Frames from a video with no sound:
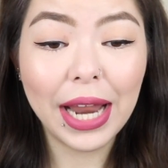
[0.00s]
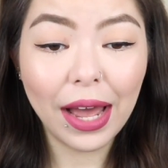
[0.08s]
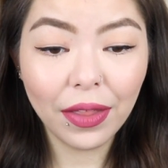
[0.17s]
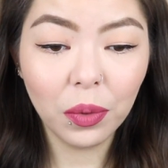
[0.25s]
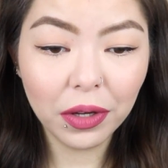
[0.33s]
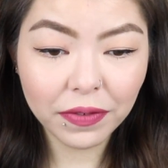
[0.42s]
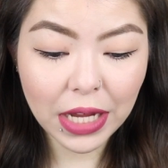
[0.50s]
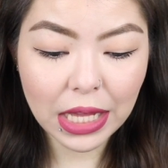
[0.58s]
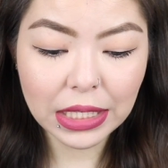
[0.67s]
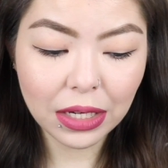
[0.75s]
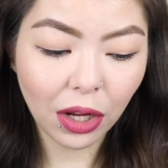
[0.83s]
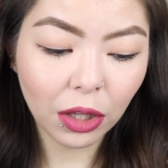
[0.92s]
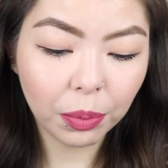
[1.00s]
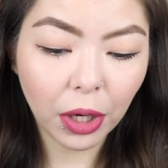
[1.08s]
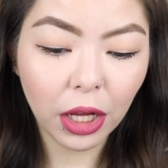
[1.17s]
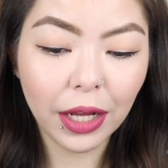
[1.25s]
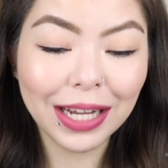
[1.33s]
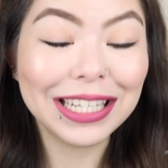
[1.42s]
Now that we've tested all the
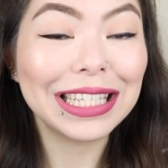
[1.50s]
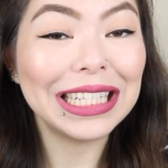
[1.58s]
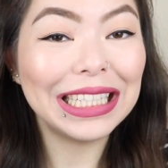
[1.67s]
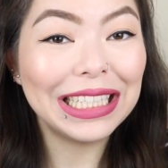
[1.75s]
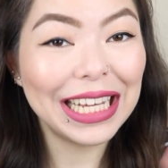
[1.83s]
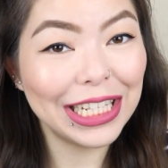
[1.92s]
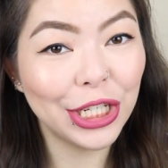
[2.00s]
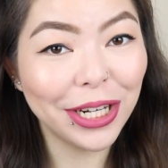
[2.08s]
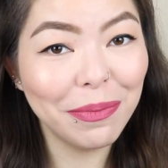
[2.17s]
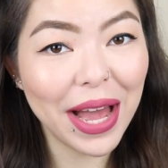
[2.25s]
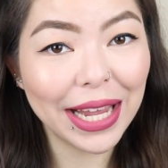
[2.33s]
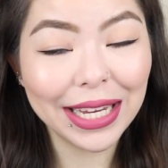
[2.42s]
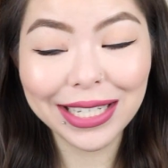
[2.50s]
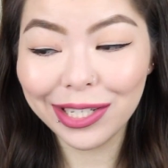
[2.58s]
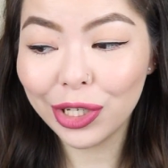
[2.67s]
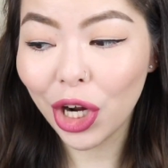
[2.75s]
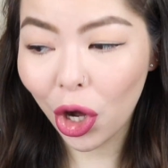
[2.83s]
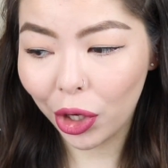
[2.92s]
products, let's jump back
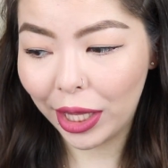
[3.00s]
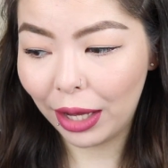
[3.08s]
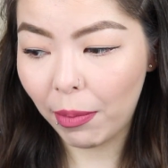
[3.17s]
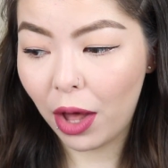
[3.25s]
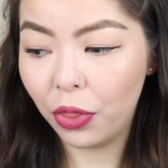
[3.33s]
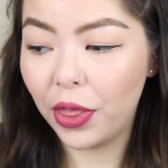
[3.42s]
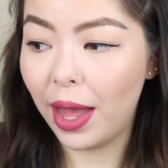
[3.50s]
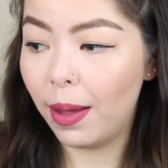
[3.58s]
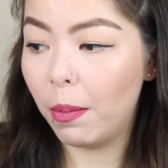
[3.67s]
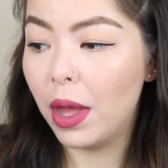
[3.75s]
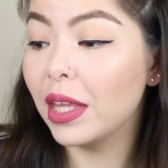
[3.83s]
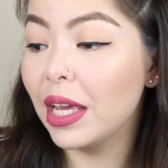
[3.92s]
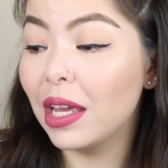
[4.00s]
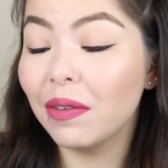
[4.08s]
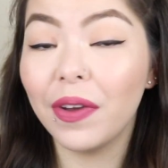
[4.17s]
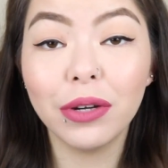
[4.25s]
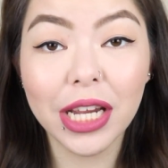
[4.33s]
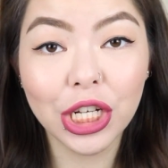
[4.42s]
into talking about them. The
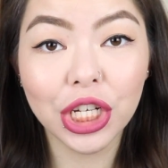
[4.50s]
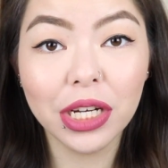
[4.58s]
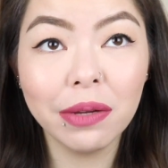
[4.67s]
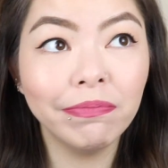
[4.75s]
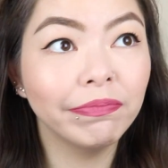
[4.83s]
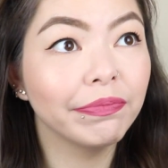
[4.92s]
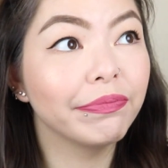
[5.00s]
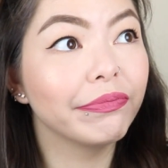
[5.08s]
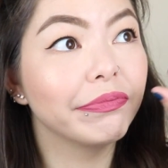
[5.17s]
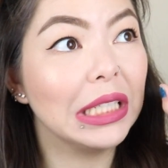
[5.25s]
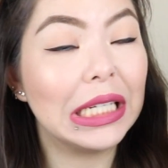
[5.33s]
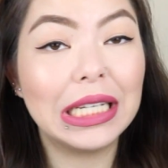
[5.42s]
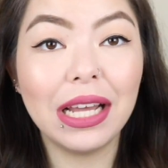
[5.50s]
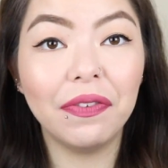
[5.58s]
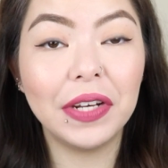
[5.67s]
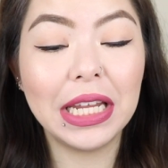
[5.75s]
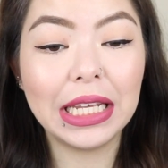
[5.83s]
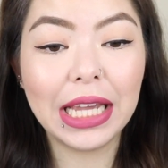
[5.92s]
foundation,
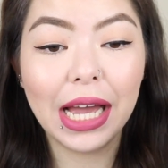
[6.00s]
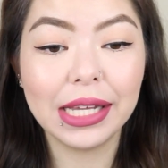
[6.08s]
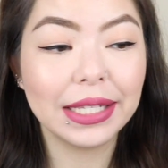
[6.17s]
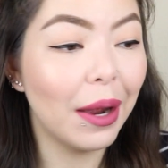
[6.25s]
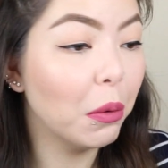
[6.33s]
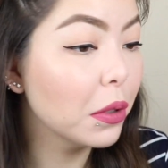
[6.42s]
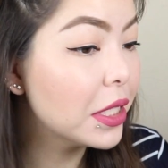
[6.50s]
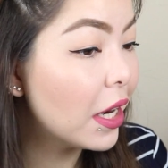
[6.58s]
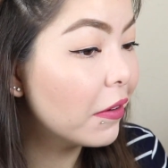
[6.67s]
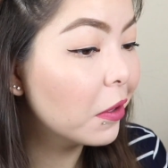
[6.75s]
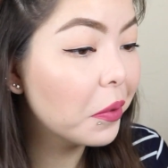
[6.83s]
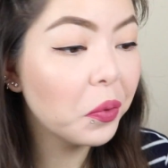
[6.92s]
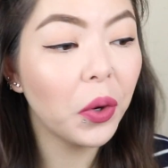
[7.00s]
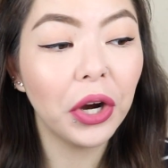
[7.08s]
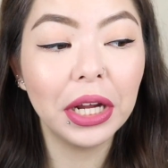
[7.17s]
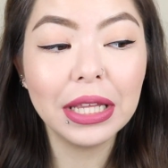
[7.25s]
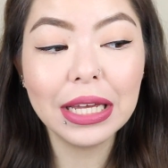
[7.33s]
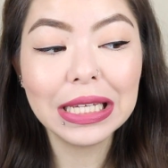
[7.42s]
definite yes. I will definitely be
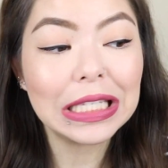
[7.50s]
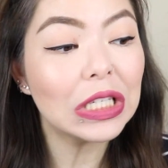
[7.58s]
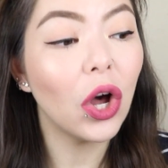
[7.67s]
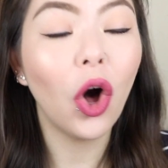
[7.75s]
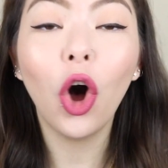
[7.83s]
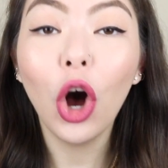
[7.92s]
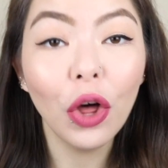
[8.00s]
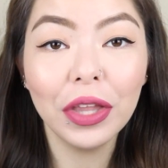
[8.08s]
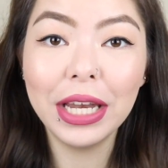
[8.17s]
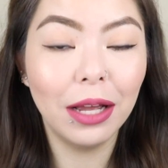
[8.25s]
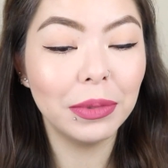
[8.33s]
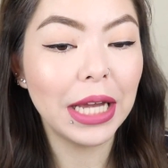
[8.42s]
wearing this all the damn